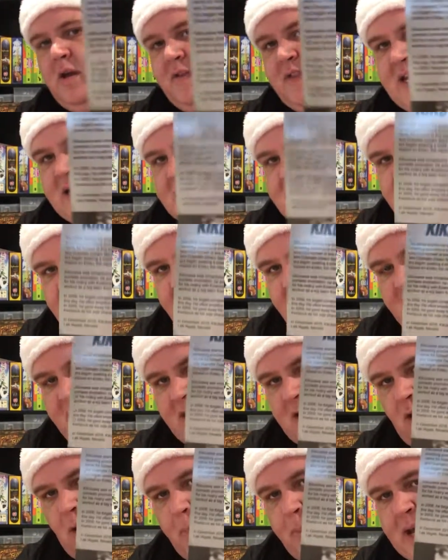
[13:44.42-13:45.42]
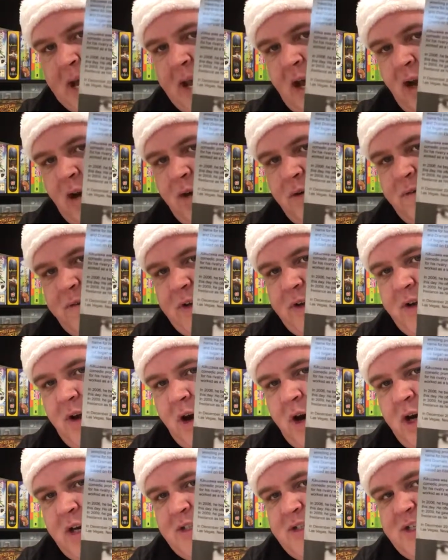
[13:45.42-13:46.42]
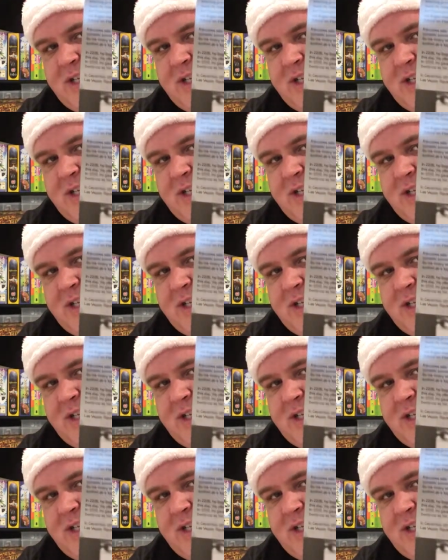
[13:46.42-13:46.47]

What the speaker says: they did a little biography card